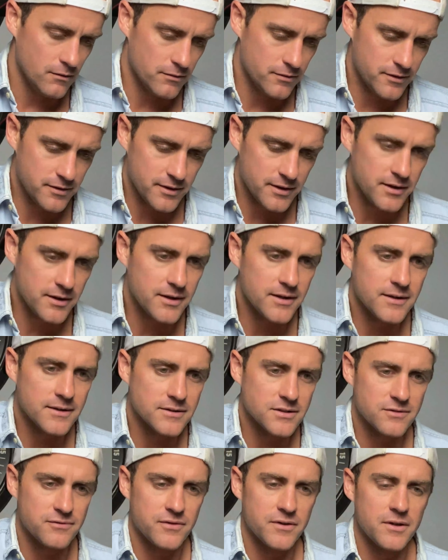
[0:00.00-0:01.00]

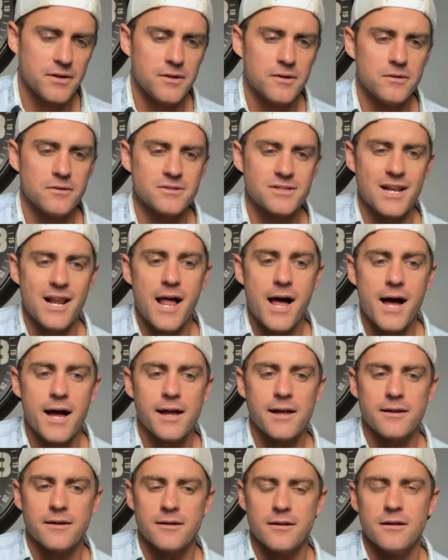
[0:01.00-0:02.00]
This feels like